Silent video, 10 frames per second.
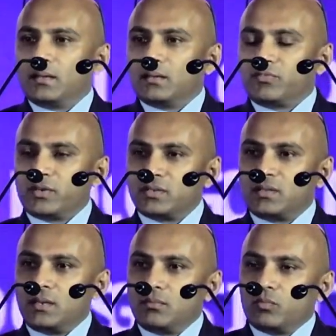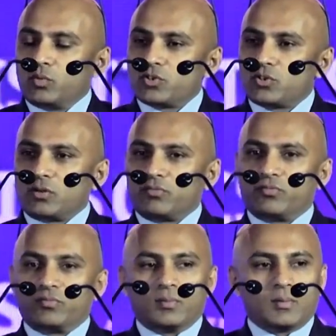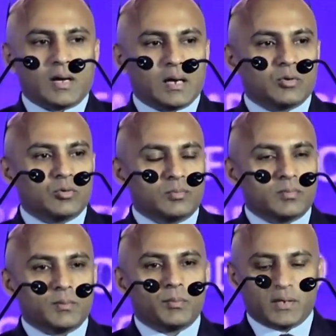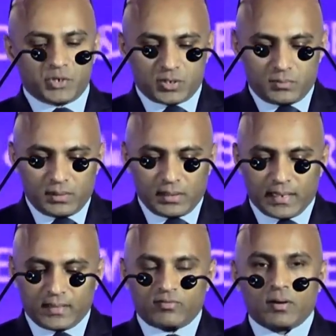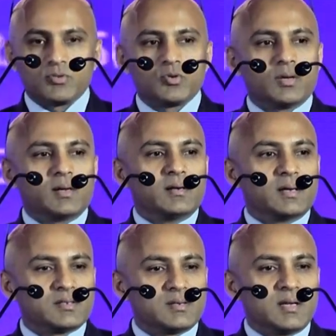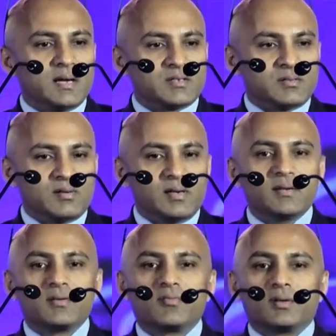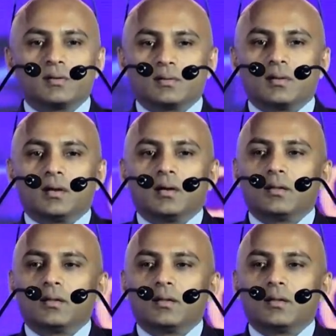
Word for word: The first theme was sort of how the perishable and the pharmaceutical industry has really driven uh,